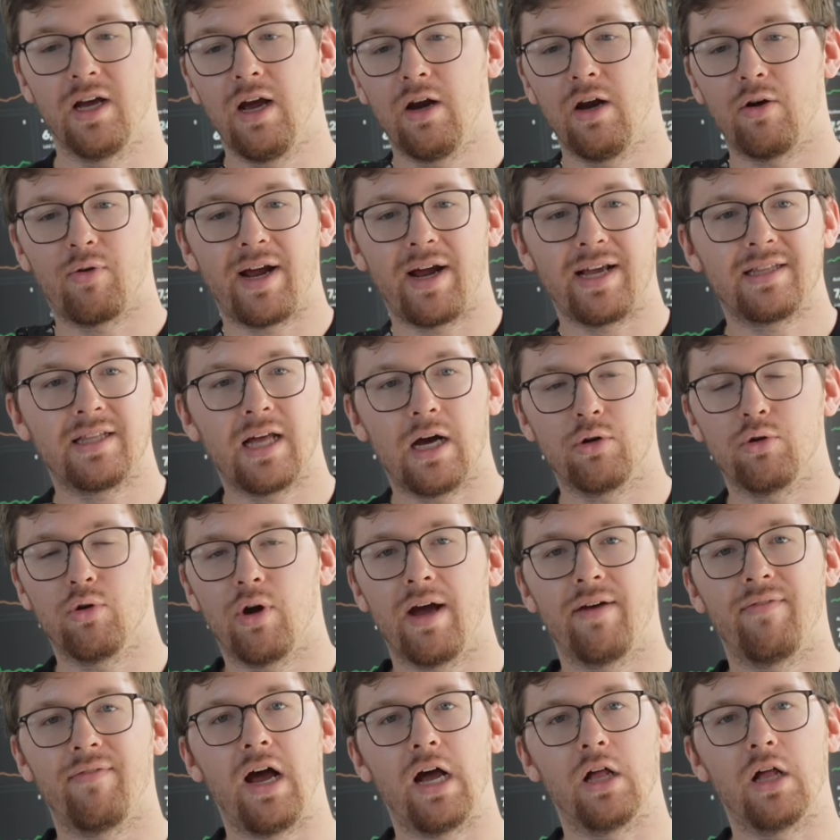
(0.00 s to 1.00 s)
Right now you
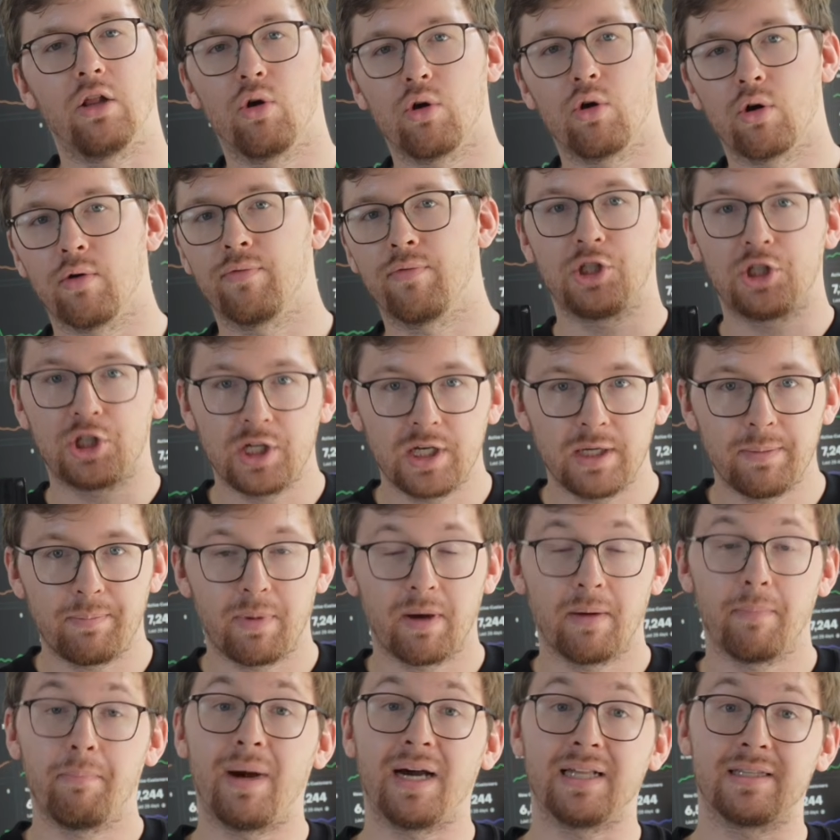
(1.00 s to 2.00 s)
have a lot of cheap
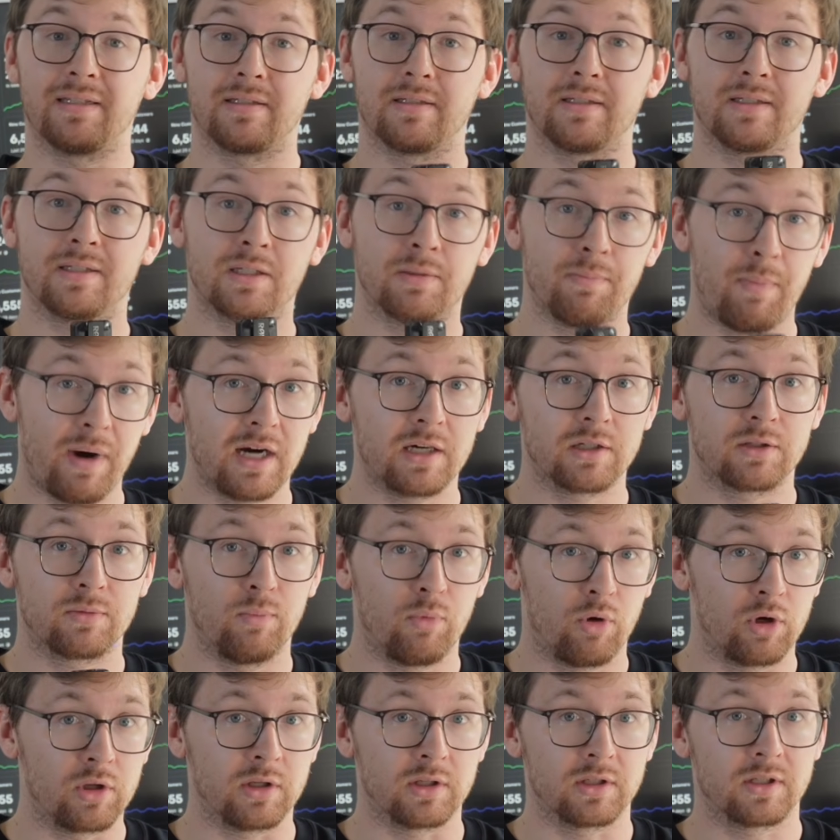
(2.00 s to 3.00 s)
but smart
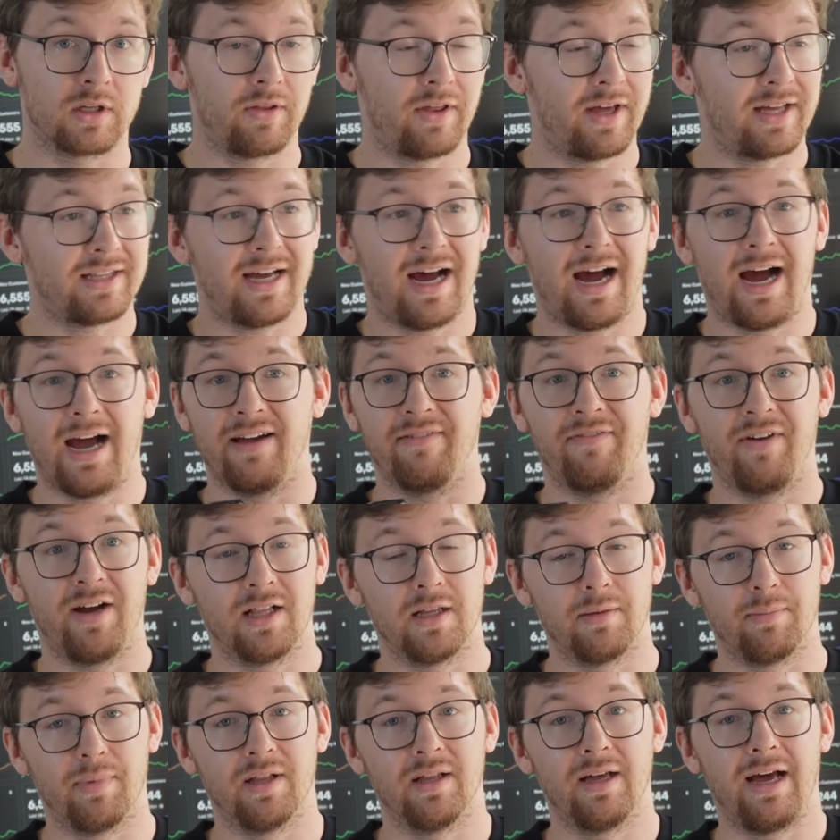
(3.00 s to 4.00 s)
models that are
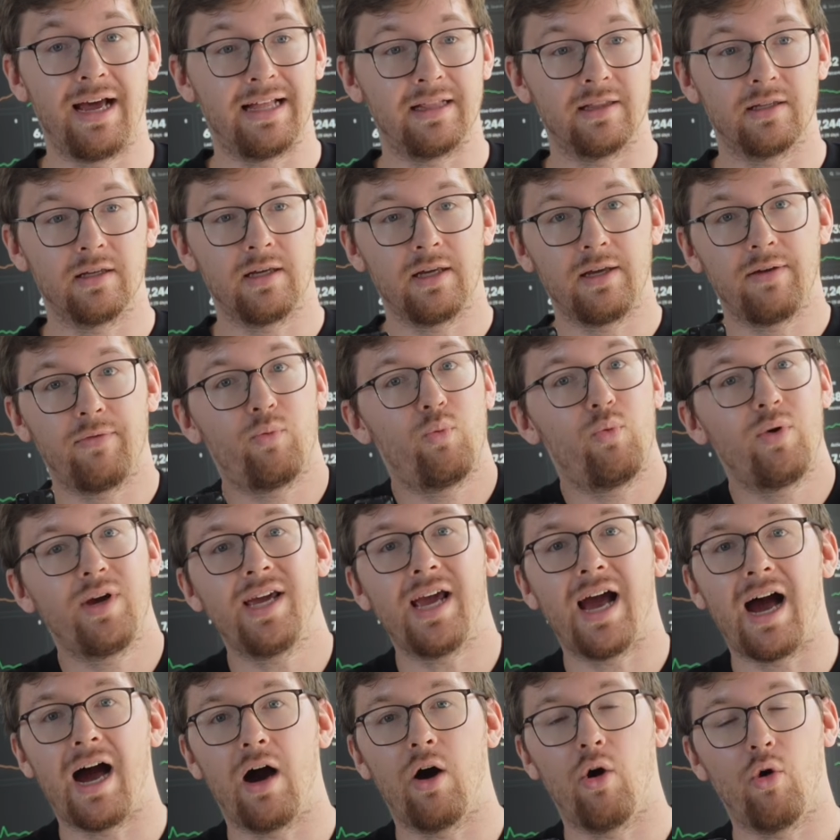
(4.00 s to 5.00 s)
available. And if
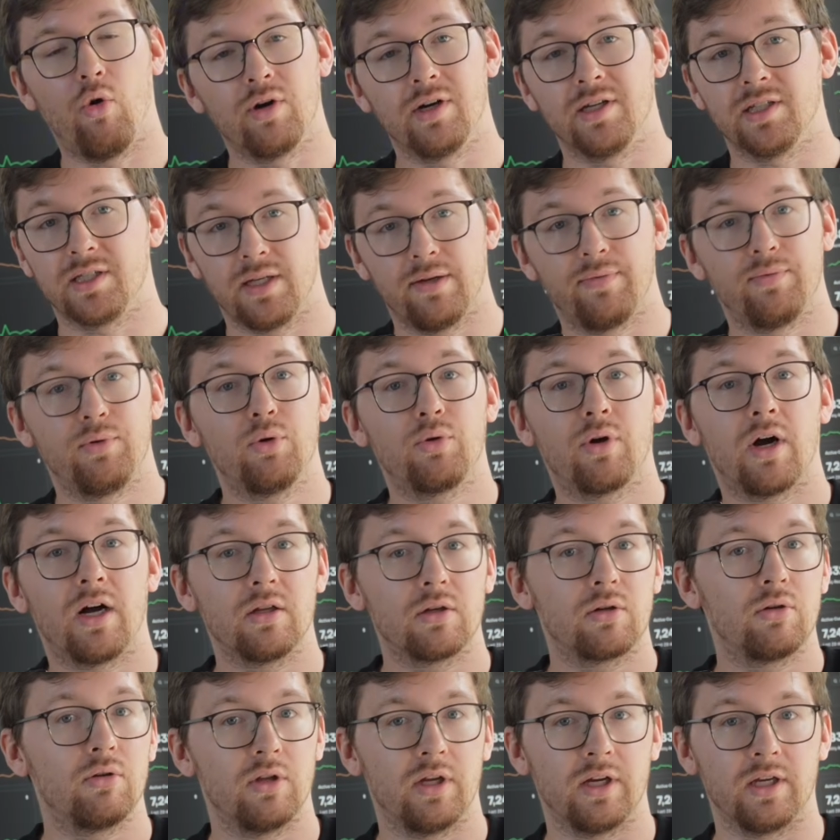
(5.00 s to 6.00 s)
we are honest, if you
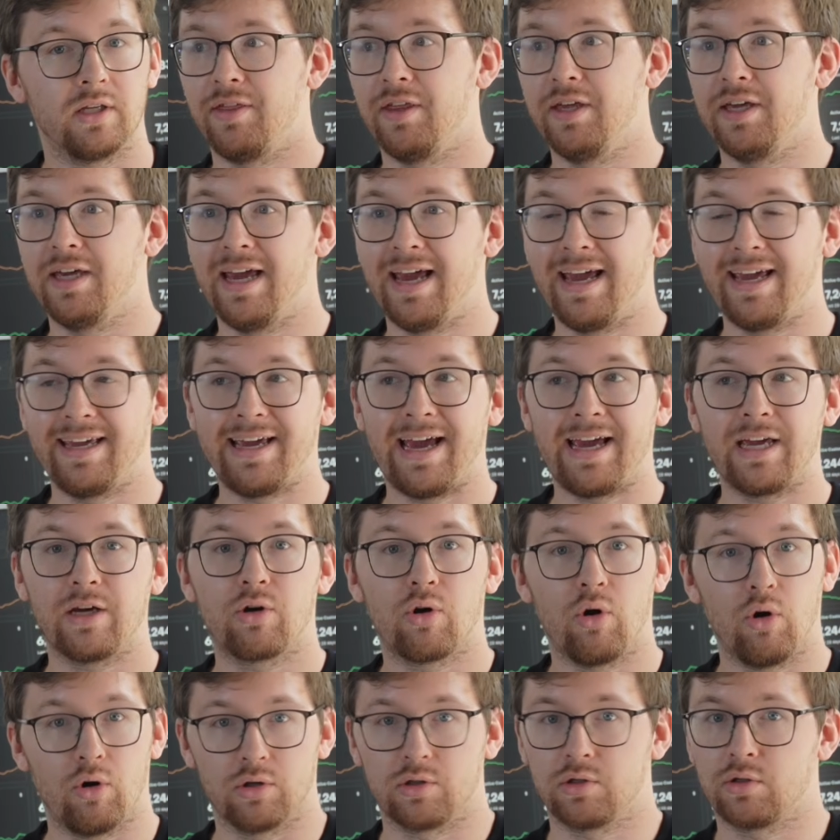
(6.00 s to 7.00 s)
calculate the AI
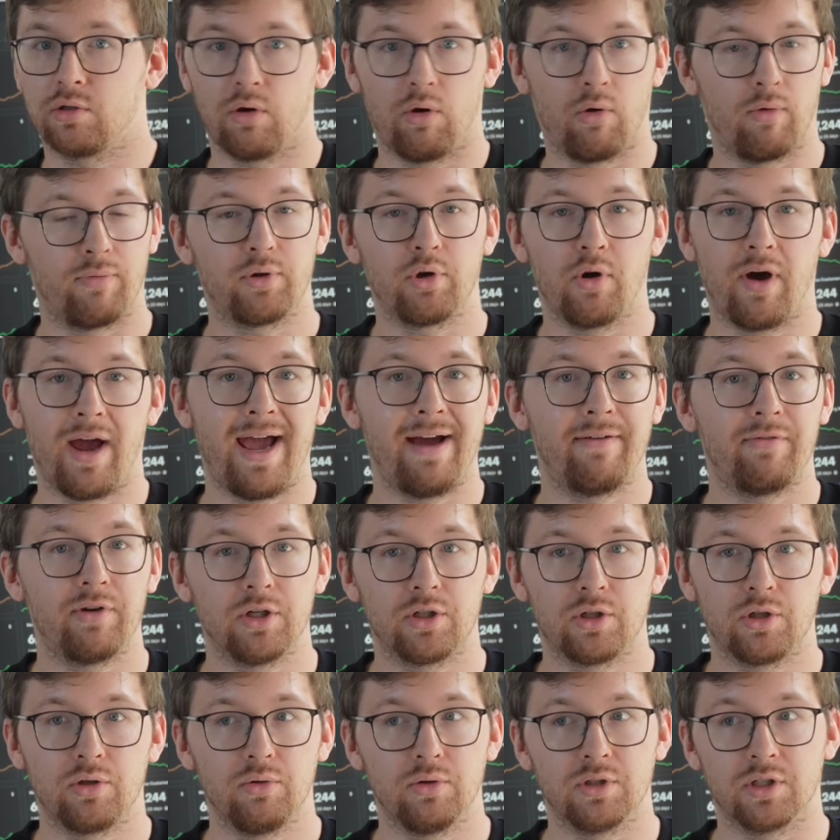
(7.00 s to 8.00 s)
cost of your
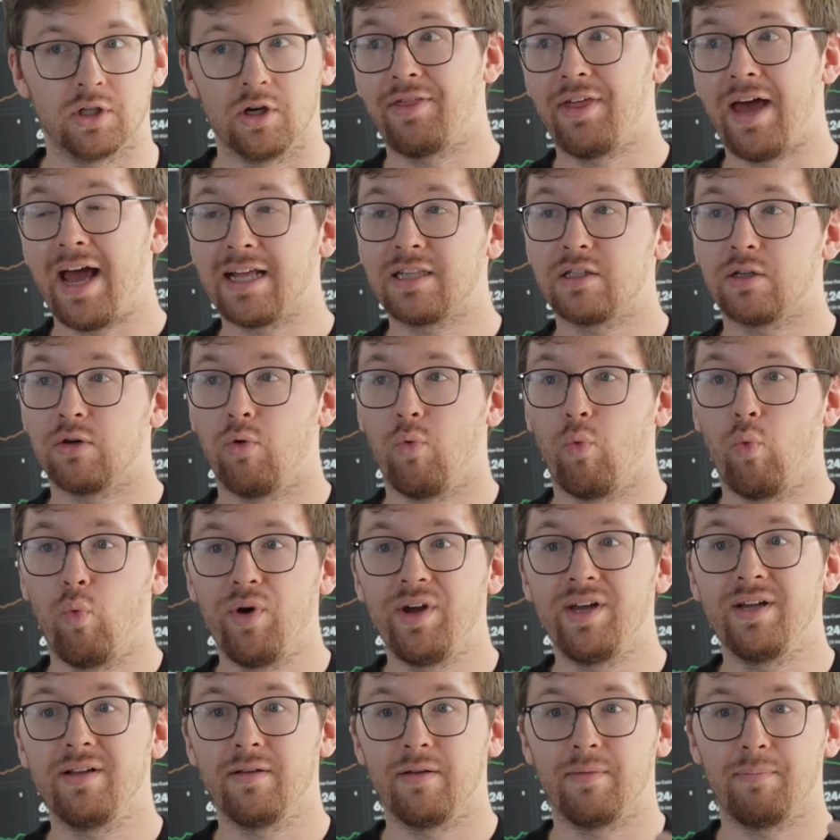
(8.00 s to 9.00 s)
average user, that
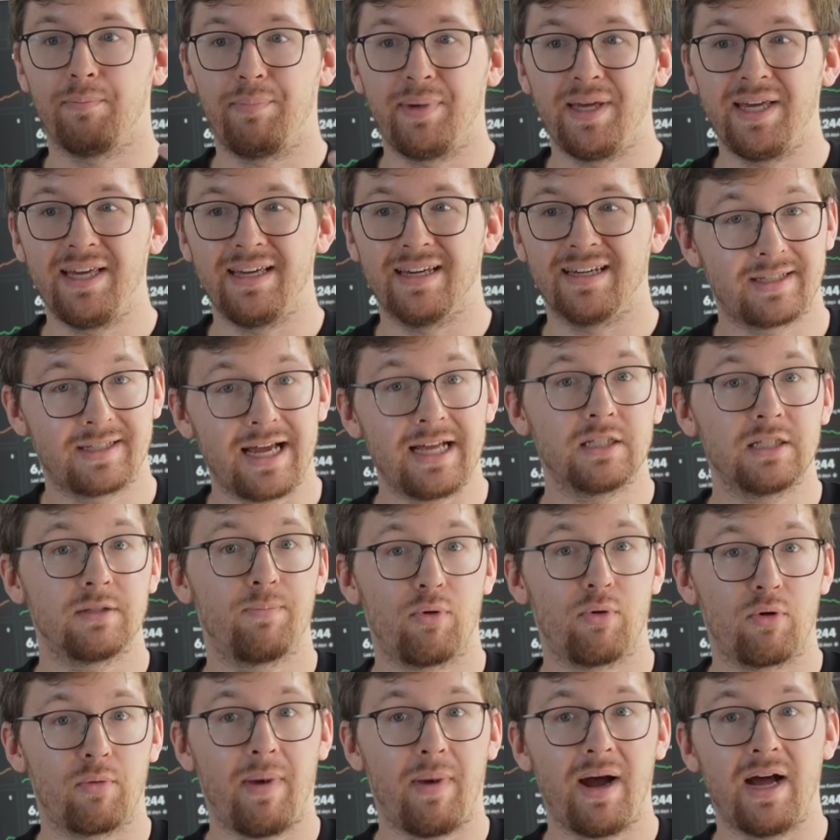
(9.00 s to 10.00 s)
will be cents
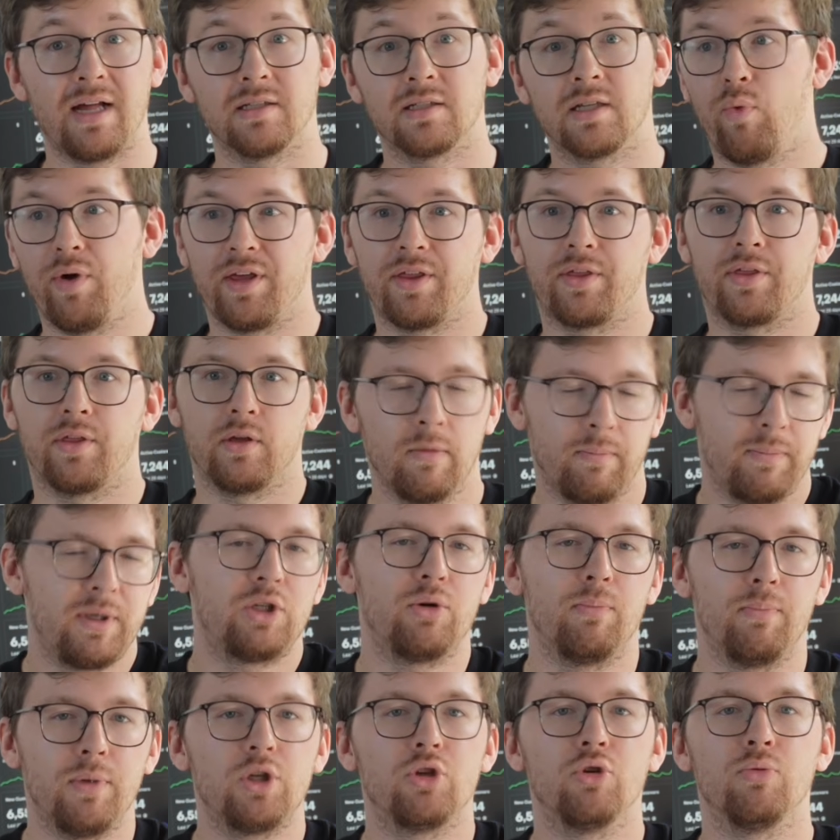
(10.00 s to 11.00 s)
per month with
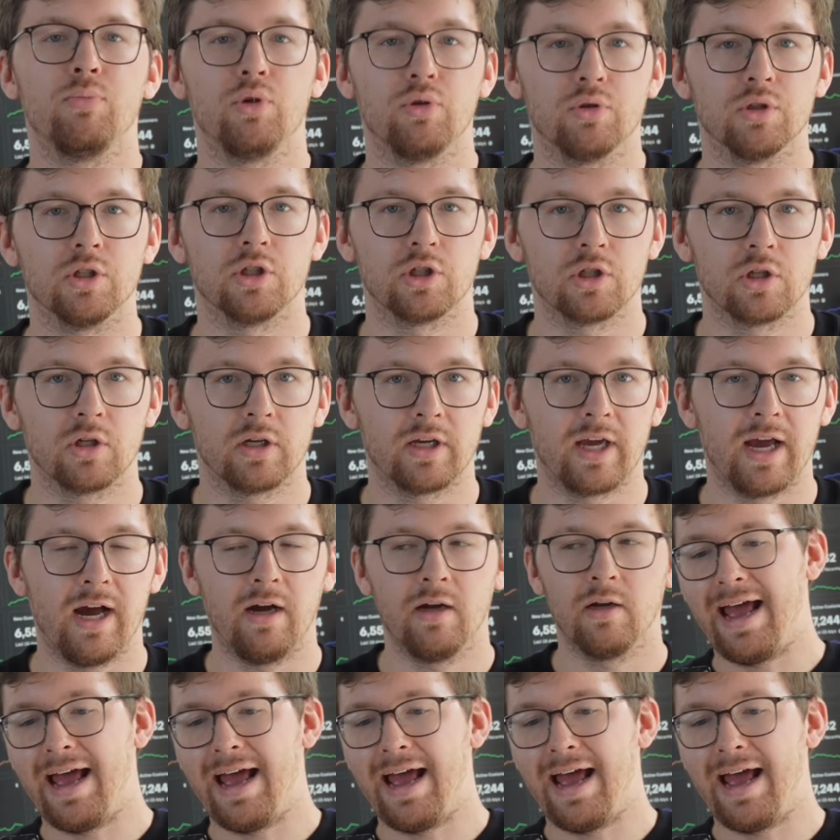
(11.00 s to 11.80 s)
medium usage. Yeah.